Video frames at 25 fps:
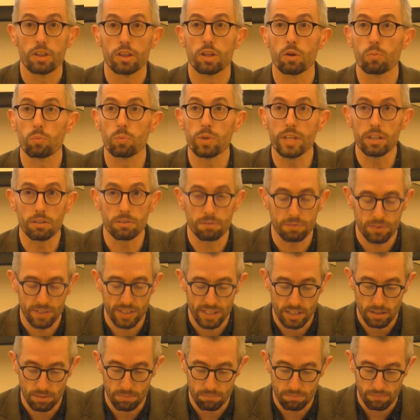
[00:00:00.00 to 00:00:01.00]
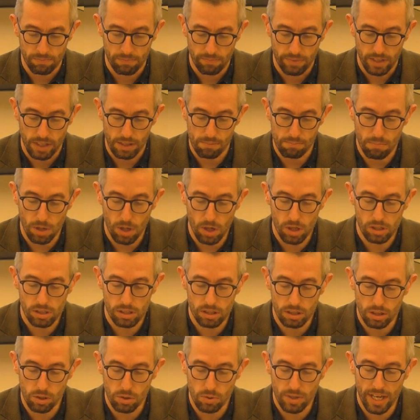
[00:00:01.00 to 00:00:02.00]
The real freedom that
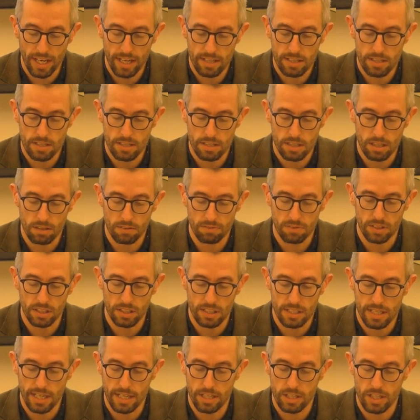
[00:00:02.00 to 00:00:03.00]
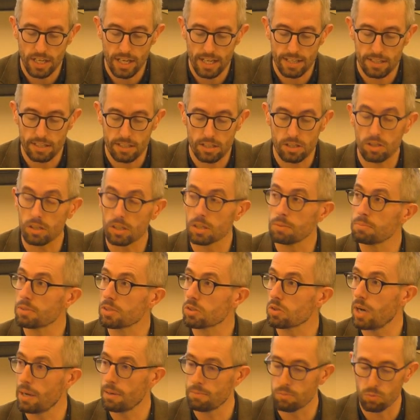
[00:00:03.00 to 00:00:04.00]
Marx locates in self realization has a
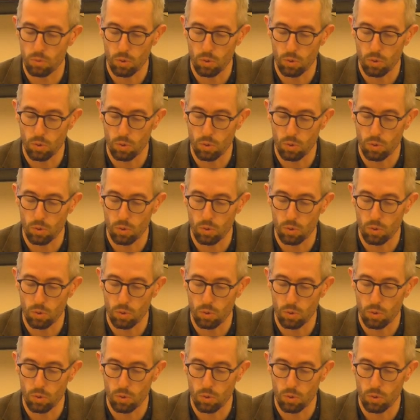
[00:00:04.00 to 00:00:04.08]
circumscribed